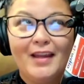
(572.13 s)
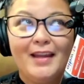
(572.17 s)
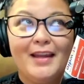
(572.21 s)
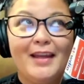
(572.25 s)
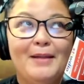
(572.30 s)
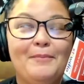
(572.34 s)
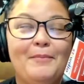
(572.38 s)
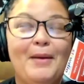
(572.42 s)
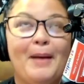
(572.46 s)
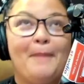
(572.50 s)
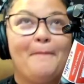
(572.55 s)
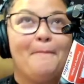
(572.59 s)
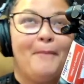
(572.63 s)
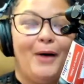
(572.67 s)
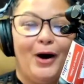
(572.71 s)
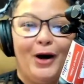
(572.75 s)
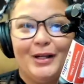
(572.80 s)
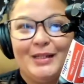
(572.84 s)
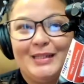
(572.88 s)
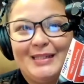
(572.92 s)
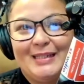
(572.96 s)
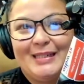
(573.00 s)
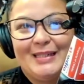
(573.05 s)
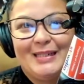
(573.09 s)
in my
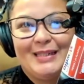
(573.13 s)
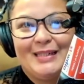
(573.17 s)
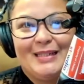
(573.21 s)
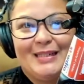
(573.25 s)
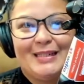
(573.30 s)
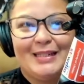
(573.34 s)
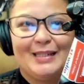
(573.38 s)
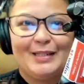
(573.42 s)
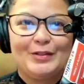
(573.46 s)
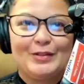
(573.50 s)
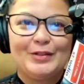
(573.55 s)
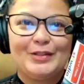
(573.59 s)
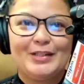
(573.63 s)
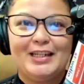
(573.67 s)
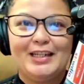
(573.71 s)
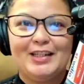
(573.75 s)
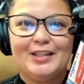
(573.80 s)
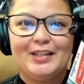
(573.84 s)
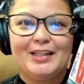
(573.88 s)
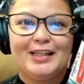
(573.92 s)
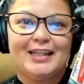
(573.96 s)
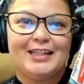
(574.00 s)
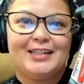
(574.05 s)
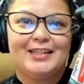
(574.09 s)
master's in
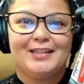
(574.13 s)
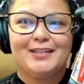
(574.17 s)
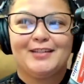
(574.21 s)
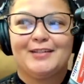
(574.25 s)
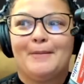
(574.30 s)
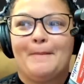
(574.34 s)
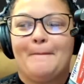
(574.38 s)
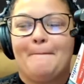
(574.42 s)
strategic and digital